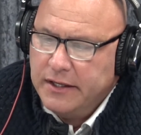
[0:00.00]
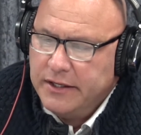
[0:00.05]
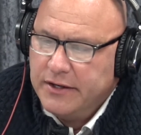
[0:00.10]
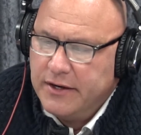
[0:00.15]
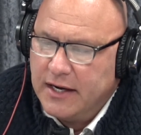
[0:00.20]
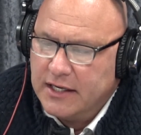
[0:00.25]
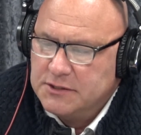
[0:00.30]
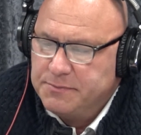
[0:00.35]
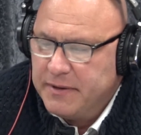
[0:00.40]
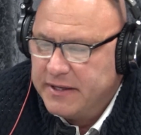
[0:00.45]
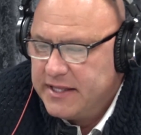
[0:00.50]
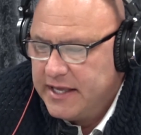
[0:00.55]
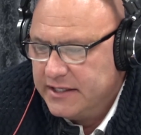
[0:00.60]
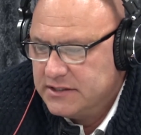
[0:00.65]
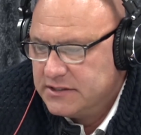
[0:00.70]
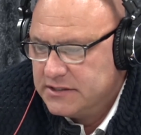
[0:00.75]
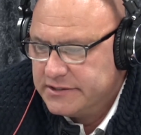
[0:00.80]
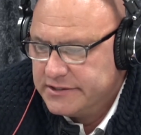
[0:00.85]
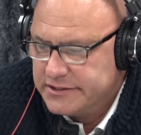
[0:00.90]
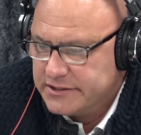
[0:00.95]
Your
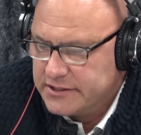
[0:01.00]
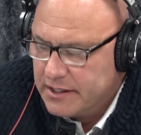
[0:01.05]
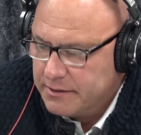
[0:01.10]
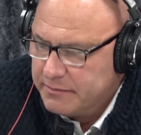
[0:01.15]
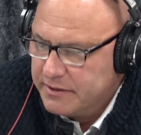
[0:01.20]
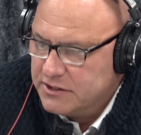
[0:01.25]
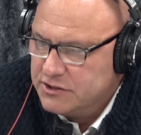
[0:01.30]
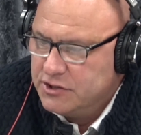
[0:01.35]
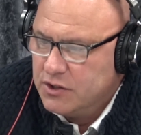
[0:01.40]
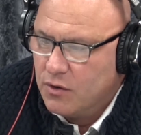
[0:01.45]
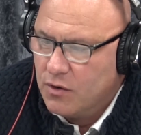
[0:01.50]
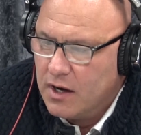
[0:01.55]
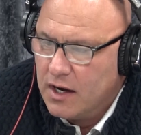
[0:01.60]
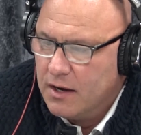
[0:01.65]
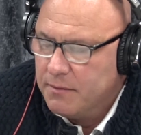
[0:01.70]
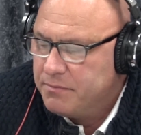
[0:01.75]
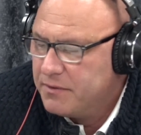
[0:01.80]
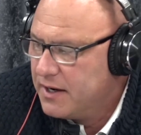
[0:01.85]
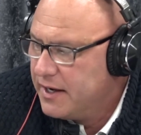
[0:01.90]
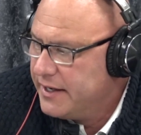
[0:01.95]
expectations is I'm going to show
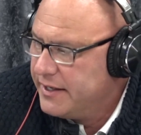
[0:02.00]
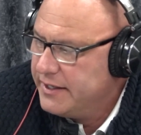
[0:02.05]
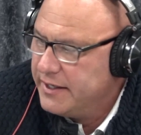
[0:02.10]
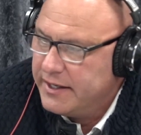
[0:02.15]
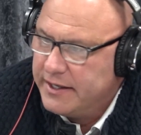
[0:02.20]
up, right?